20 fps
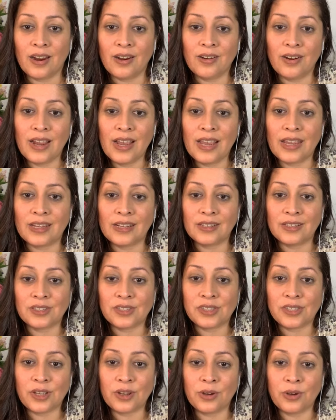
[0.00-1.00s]
All right.
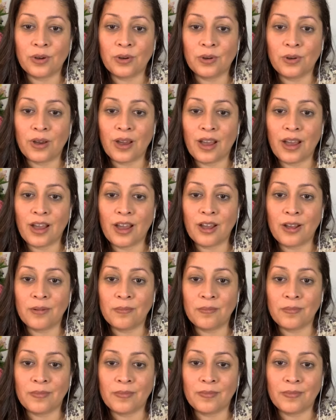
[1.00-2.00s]
So,
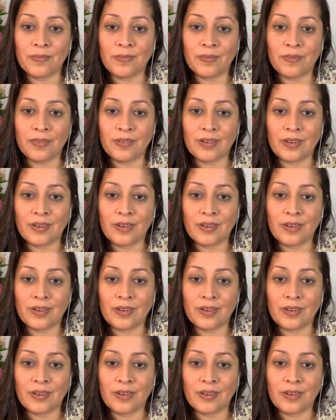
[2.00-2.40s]
um,